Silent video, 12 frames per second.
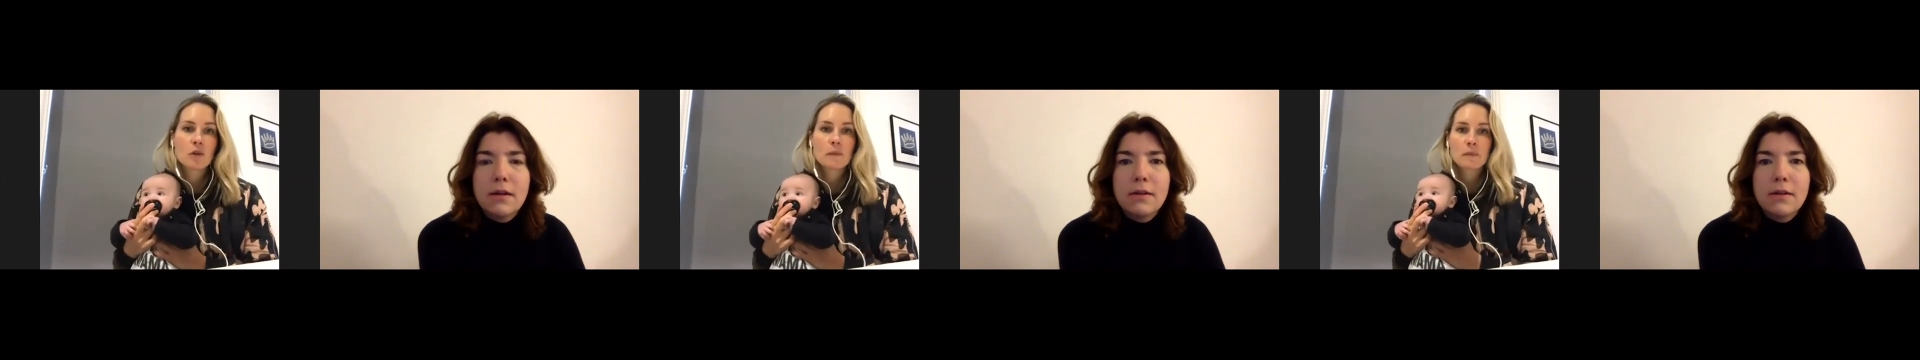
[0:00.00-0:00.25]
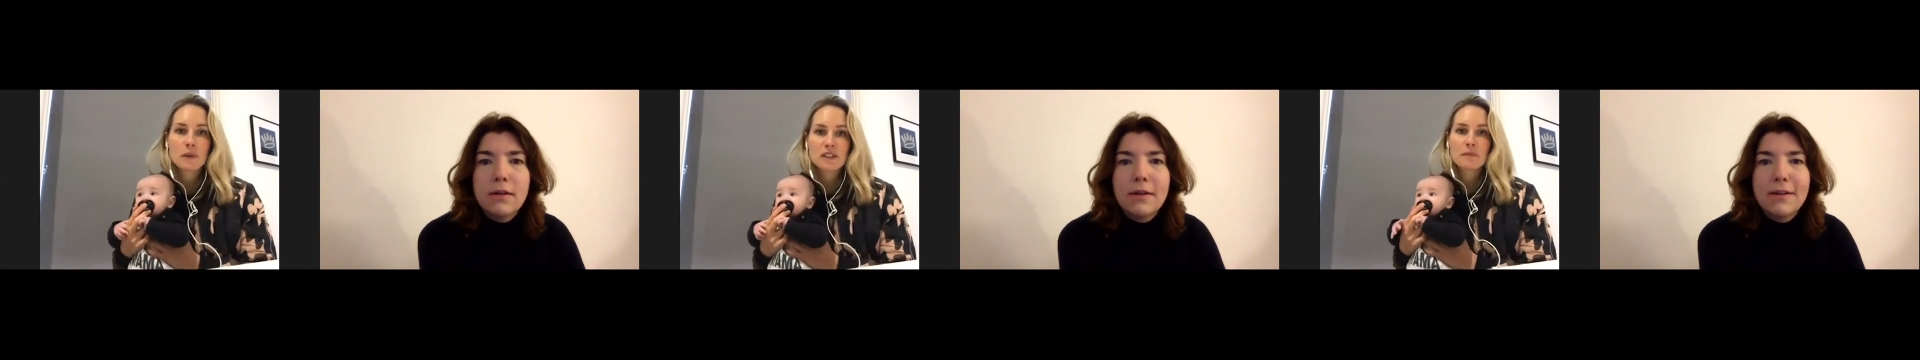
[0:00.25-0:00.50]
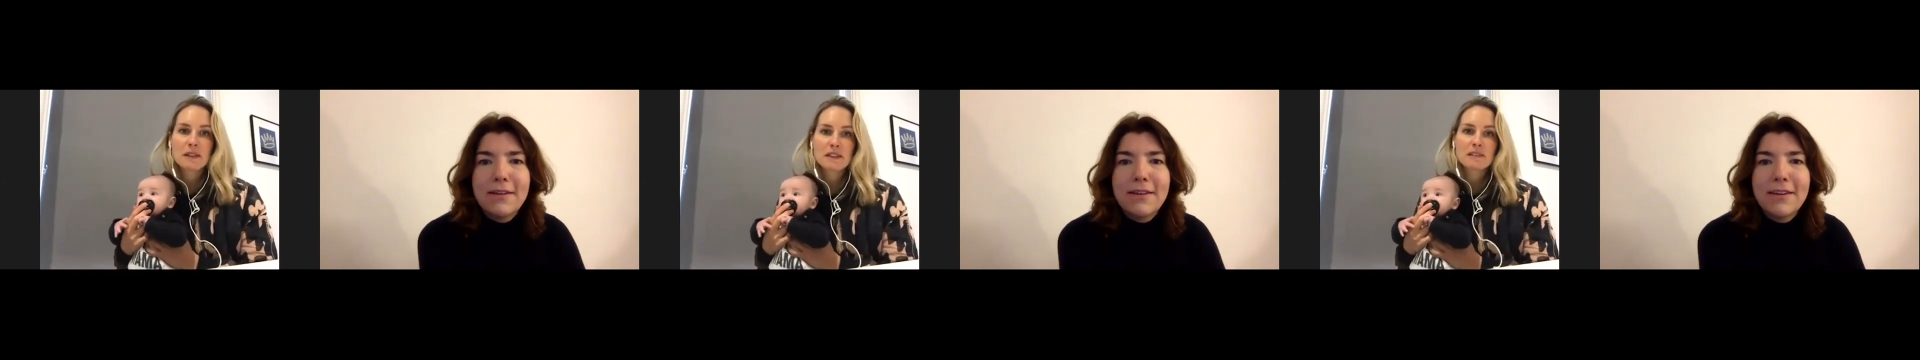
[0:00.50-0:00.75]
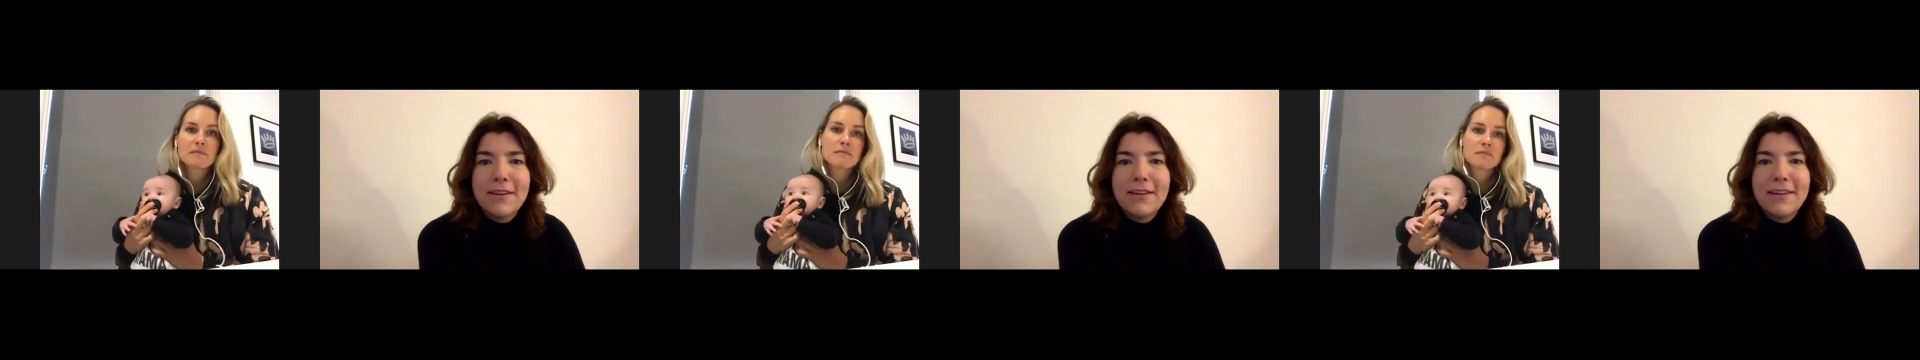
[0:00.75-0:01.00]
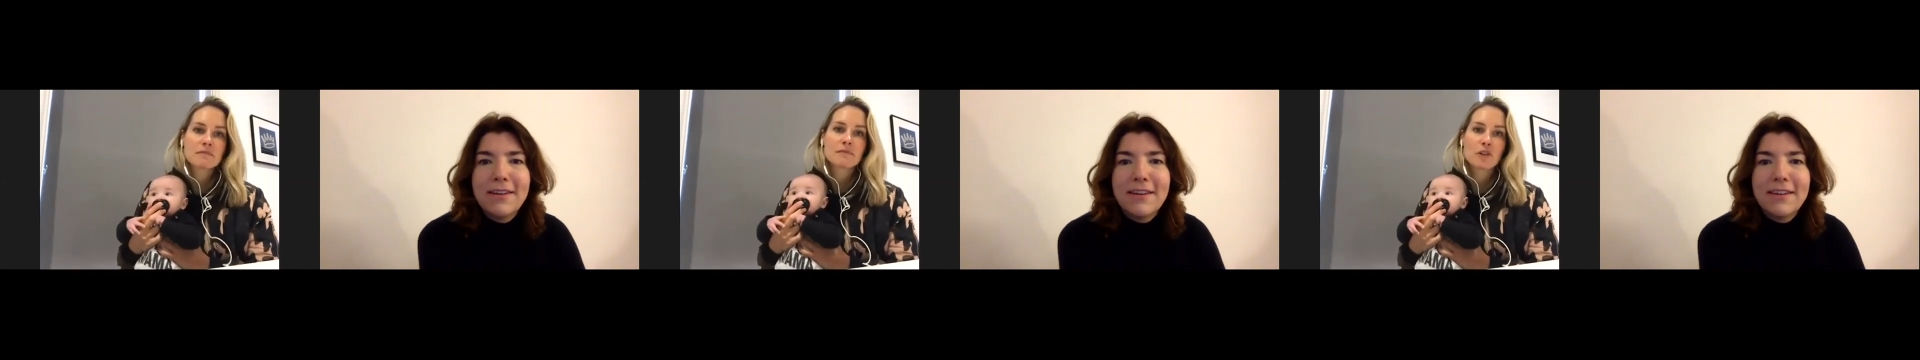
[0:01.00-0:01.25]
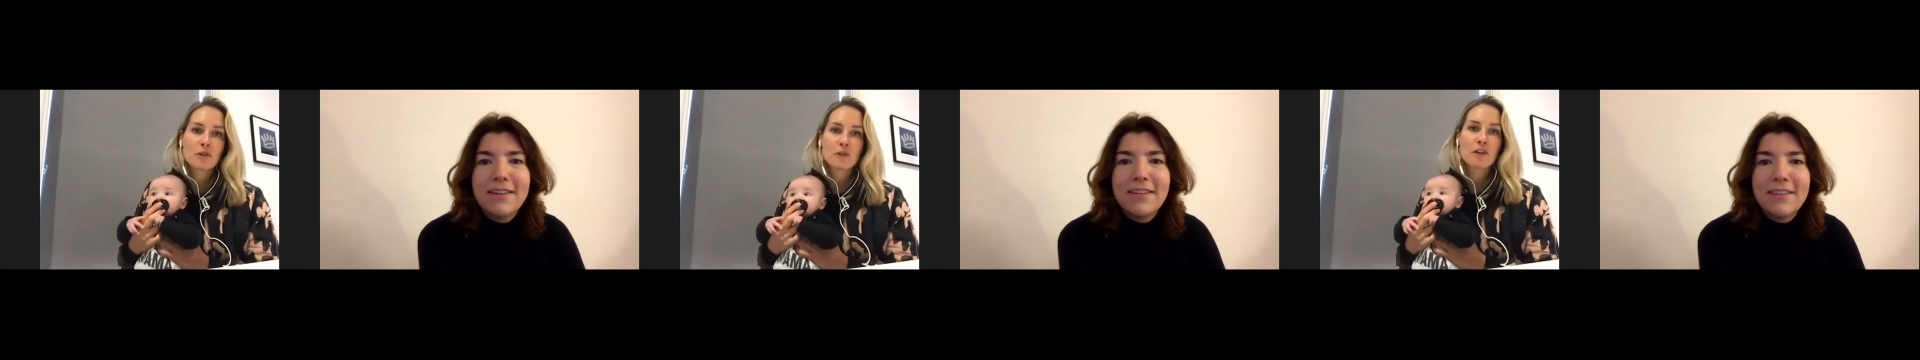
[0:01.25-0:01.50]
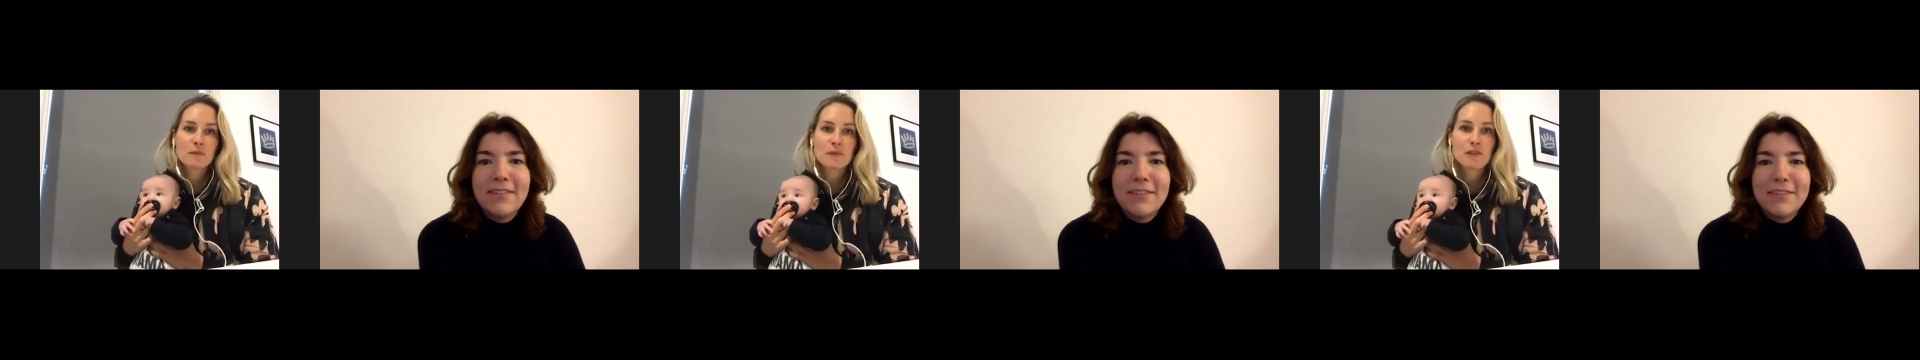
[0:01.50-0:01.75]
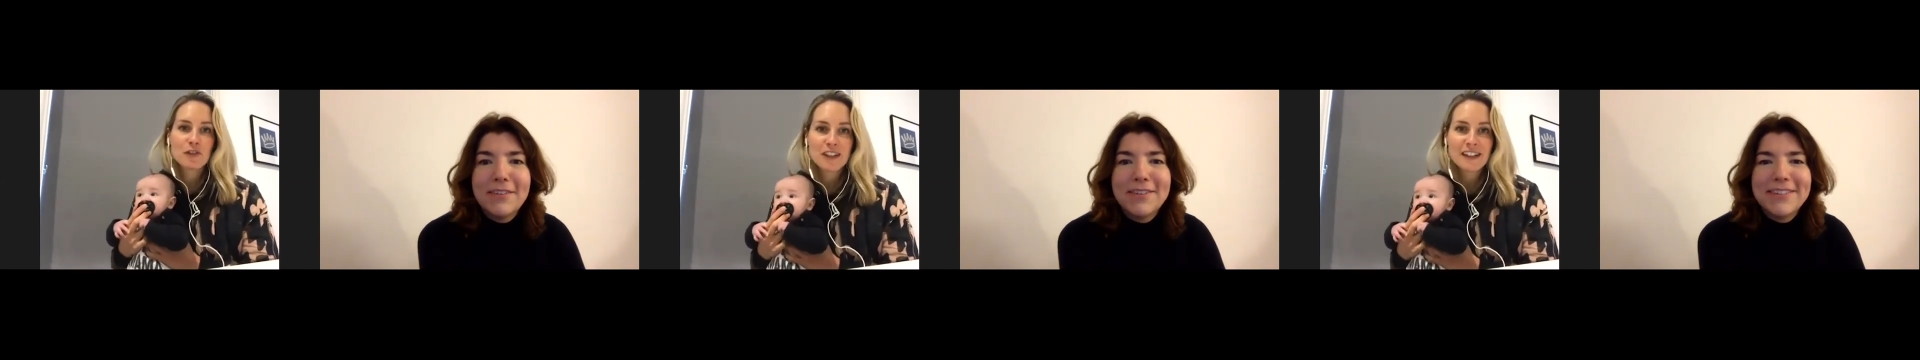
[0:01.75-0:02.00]
Speaker 1: wish it had been called off
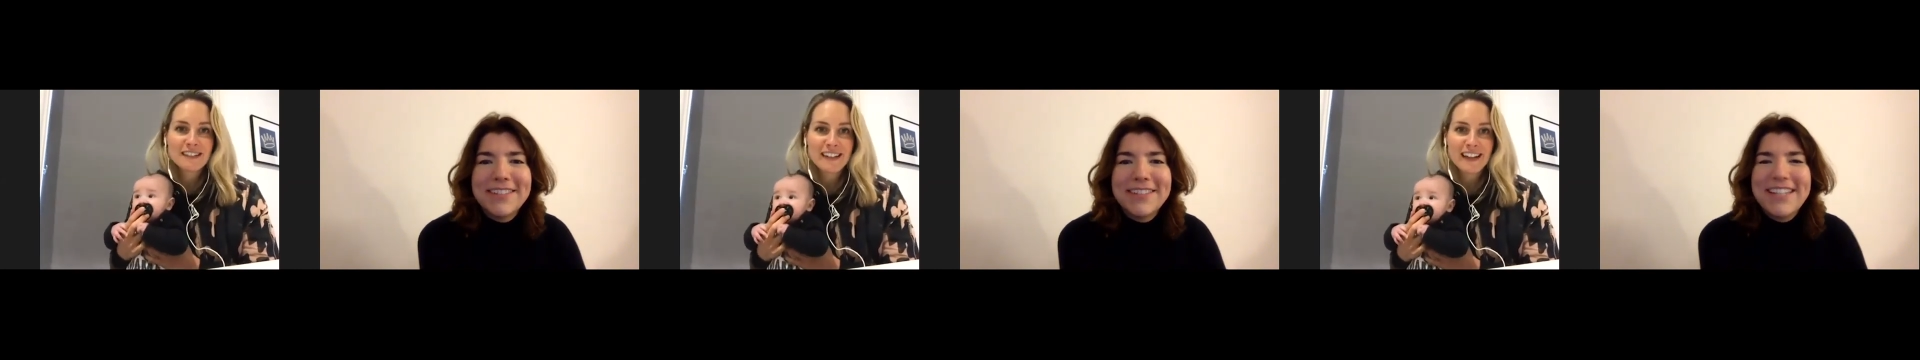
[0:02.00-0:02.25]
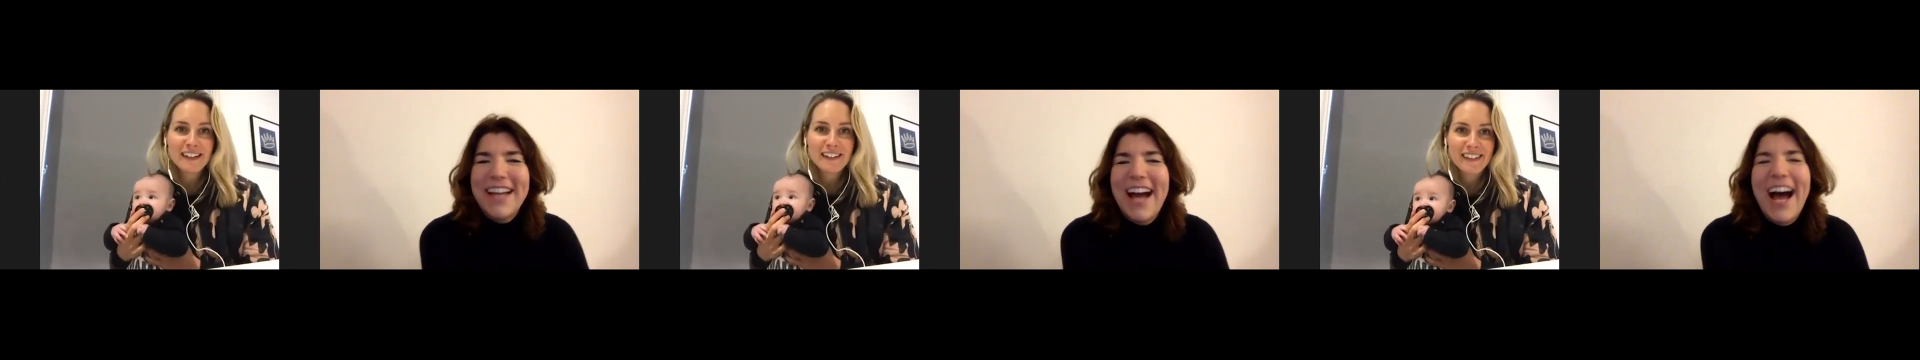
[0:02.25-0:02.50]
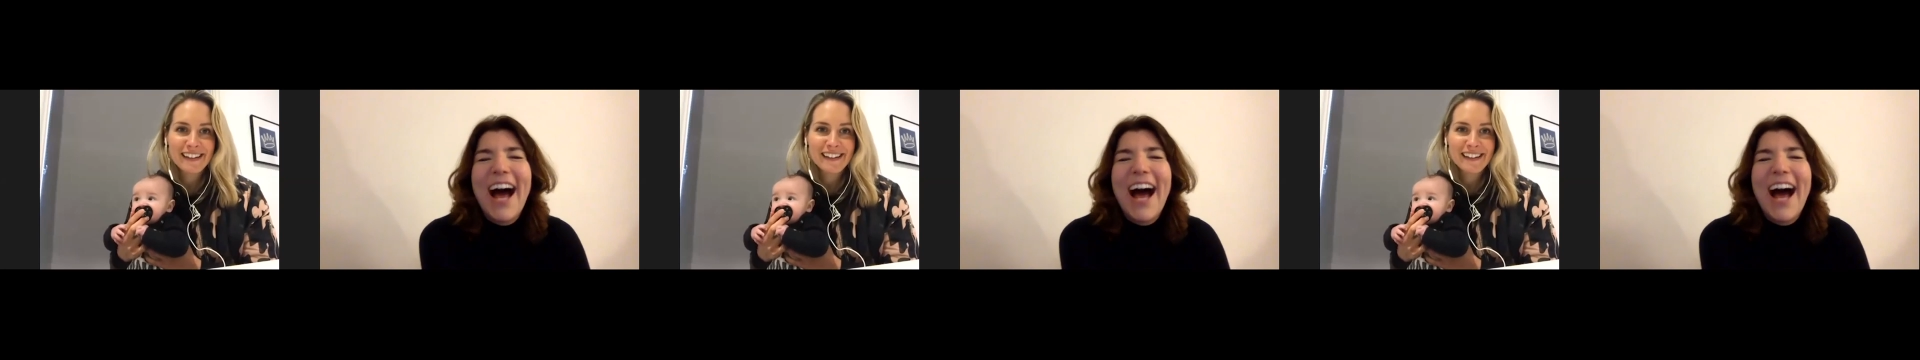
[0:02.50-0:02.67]
before Saturday, don't they?